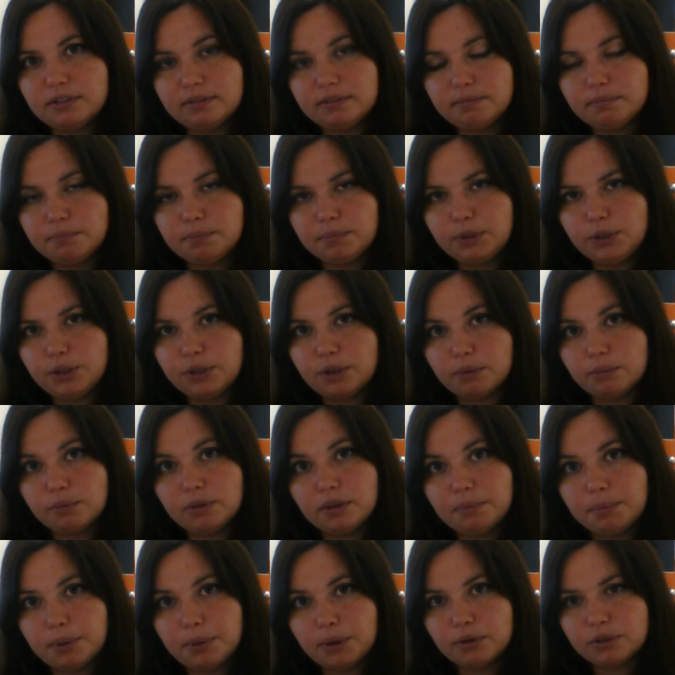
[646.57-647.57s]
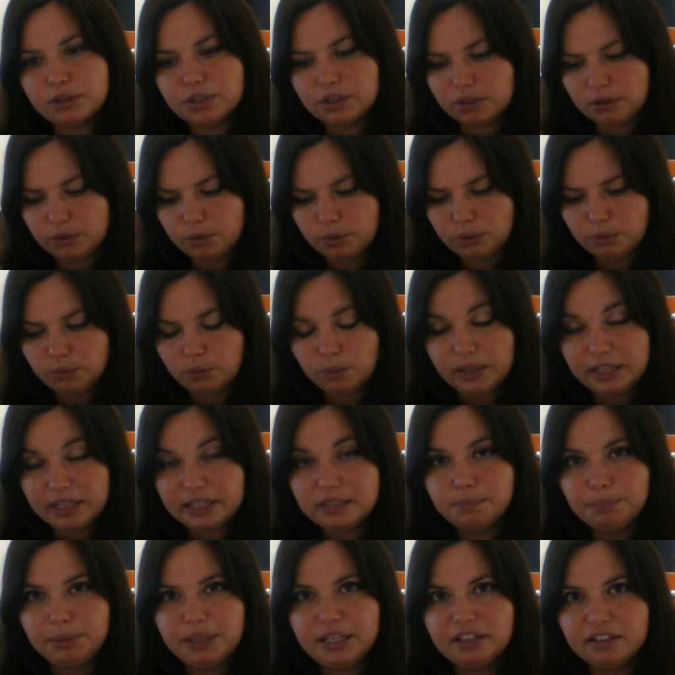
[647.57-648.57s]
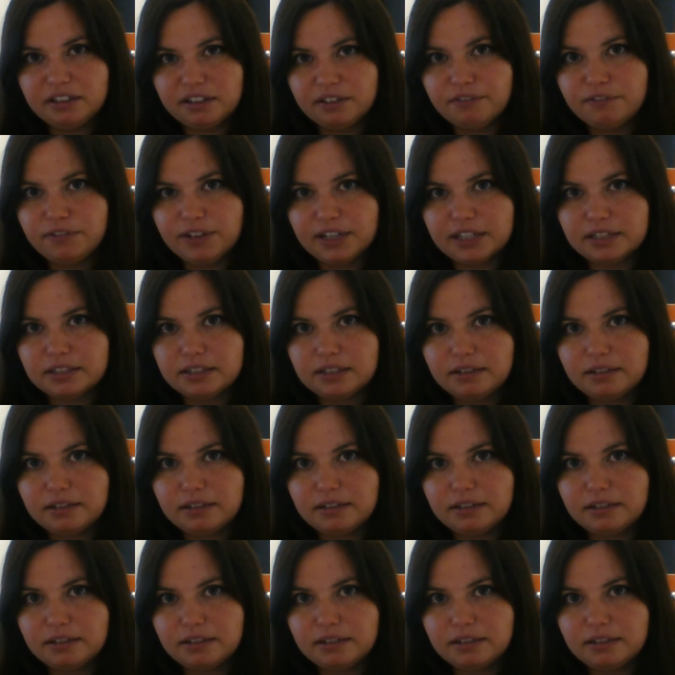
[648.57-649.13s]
you know, the person who is being convicted,